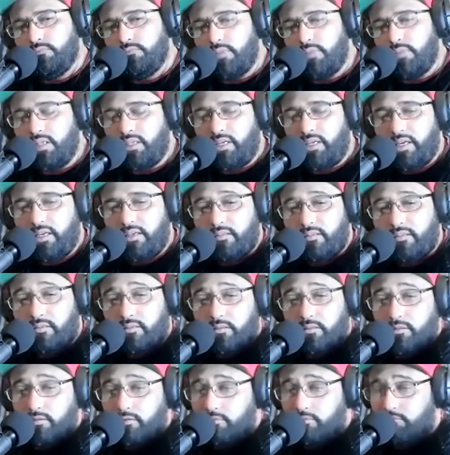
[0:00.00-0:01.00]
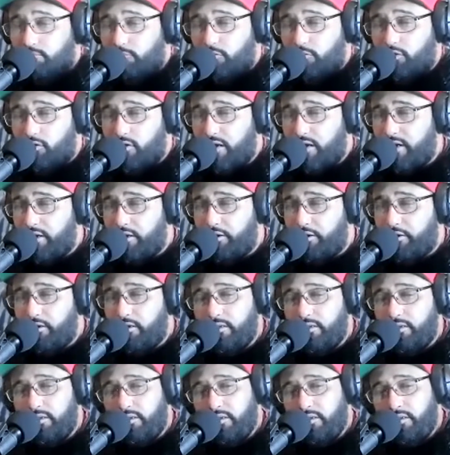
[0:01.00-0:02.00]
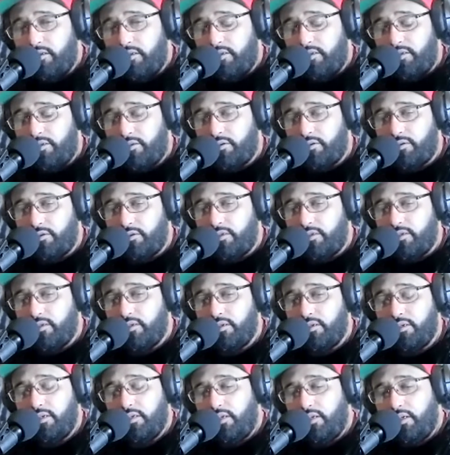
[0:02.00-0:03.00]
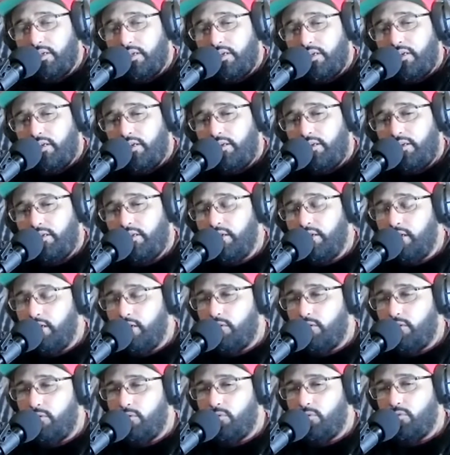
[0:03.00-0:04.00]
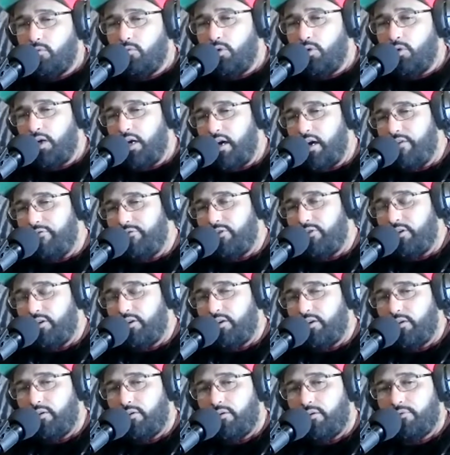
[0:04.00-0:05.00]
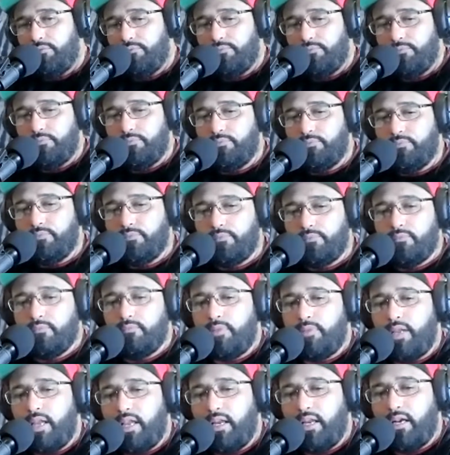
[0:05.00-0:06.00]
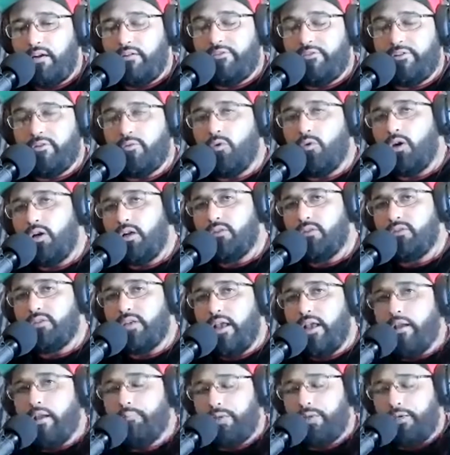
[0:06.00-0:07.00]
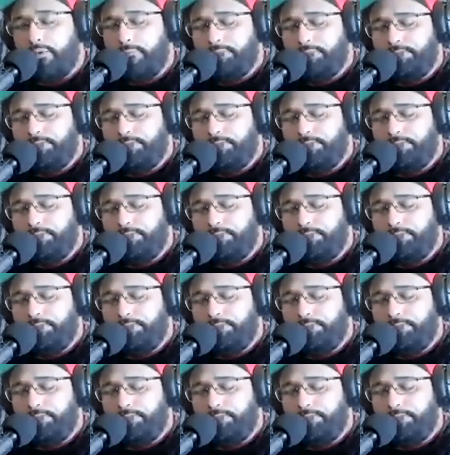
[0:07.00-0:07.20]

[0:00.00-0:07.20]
I guess greater good, or whatever made everyone else happy.